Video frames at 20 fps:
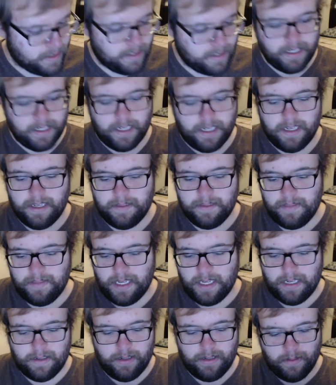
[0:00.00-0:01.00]
This is, I
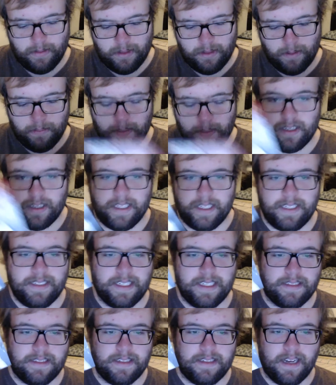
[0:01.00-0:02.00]
don't know, little booklet,
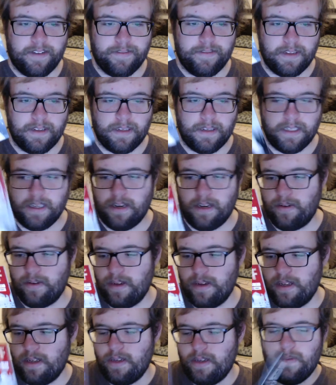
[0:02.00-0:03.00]
did stuff. There you
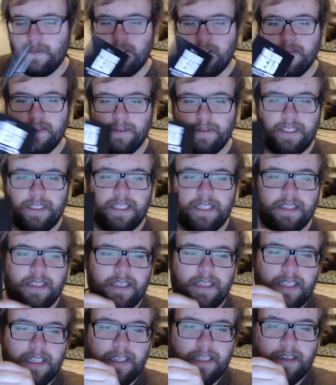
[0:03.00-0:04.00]
go. We have Lucille
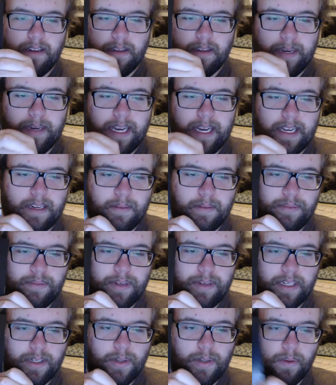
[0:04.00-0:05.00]
and Negan on the back.
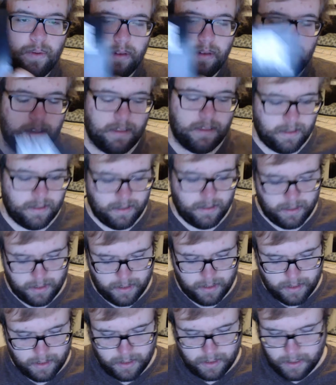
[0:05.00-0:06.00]
Pretty cool.
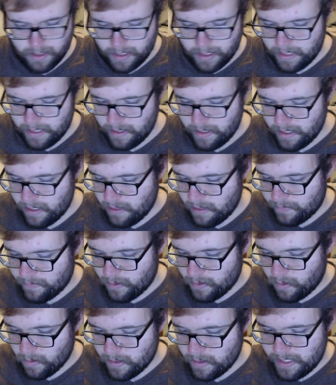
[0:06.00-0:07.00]
And then,
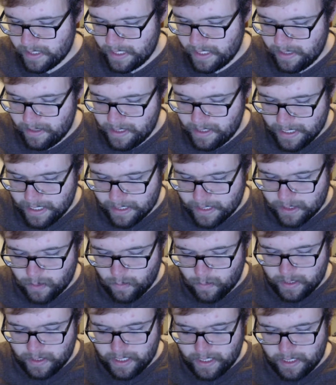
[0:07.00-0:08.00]
of course, in the
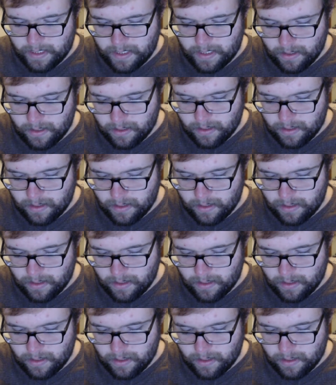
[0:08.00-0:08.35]
actual case